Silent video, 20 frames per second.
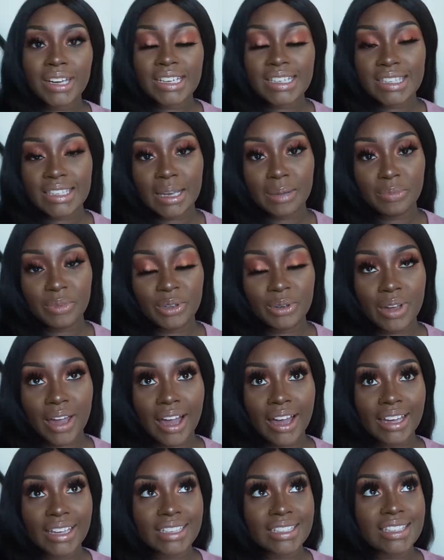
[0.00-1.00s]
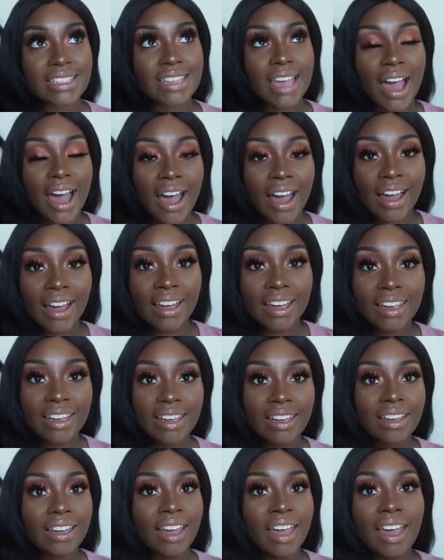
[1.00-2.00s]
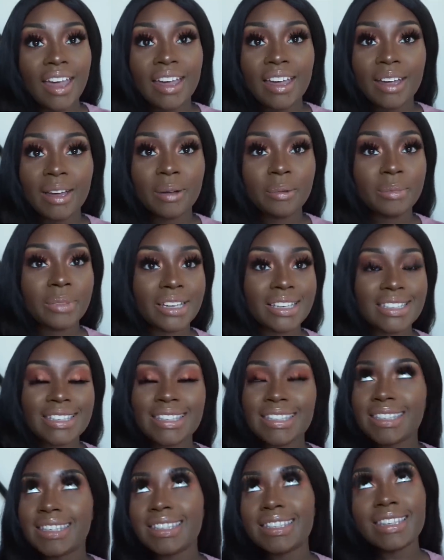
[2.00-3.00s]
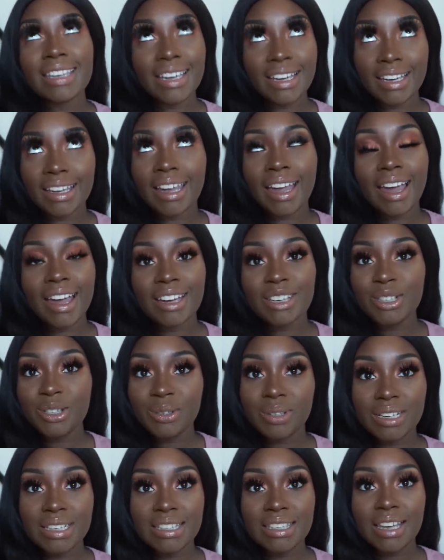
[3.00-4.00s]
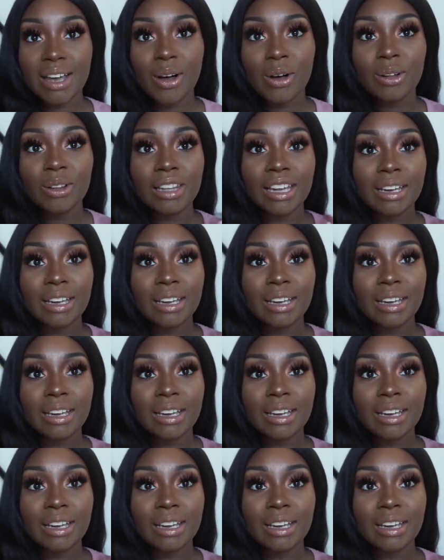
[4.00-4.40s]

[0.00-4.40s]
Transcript: What is up, you guys? I am sick, as you can tell.